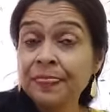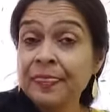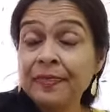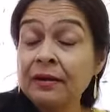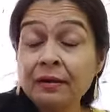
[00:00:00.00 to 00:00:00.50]

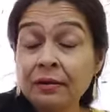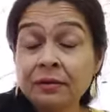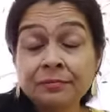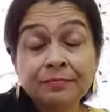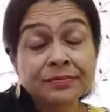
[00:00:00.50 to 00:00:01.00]
their
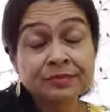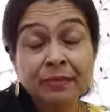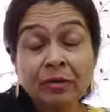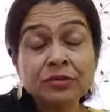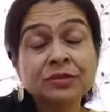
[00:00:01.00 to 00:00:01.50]

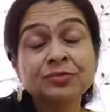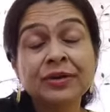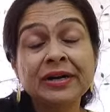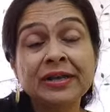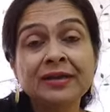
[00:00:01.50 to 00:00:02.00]
spouses were
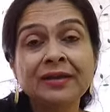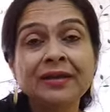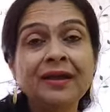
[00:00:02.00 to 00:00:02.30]
taking.